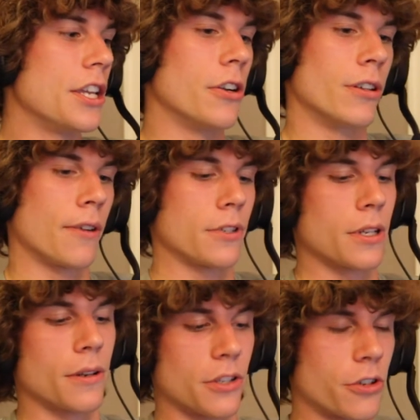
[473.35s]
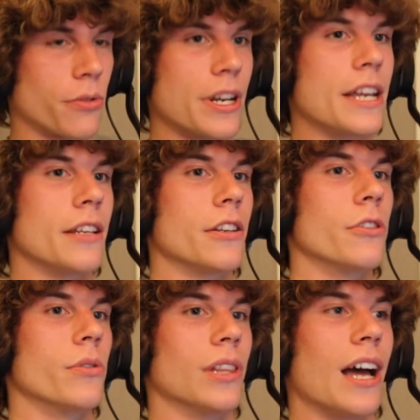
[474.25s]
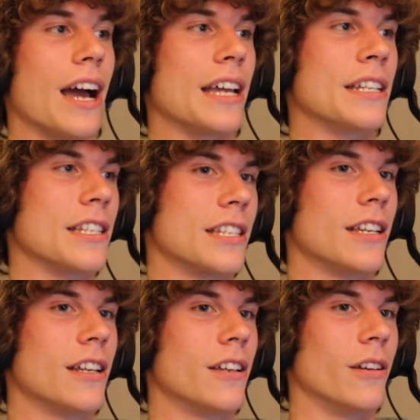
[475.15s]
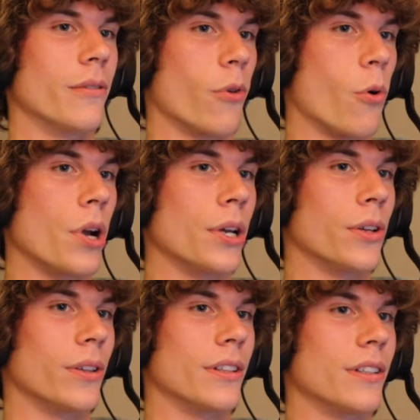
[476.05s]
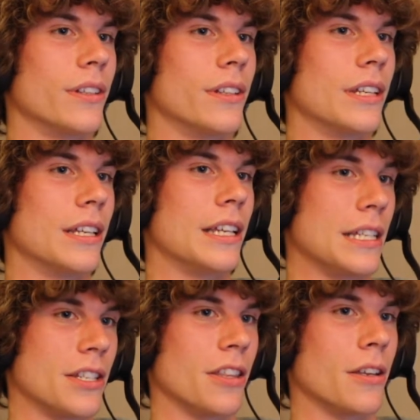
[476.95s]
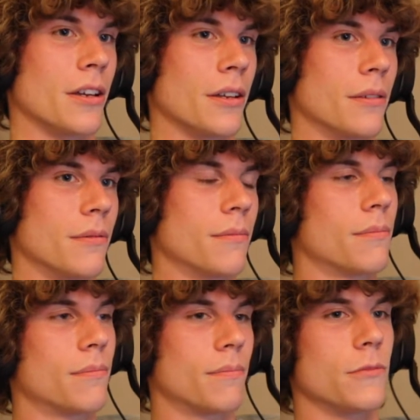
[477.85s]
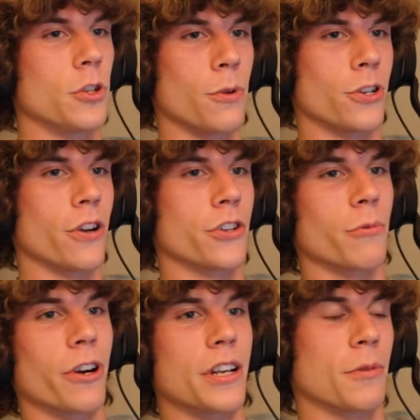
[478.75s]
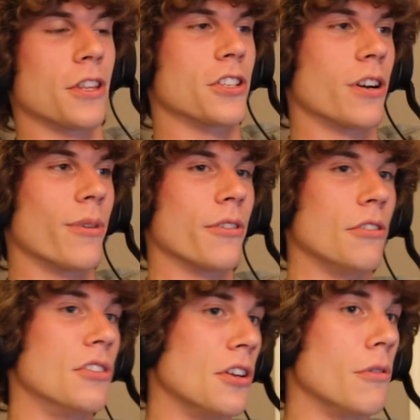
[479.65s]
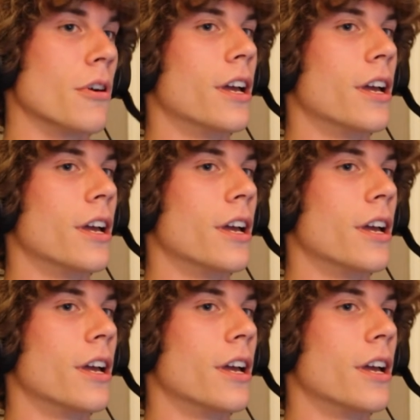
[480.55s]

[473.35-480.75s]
You don't have to create new lines of oil into the supercharger, whereas with a turbo you do.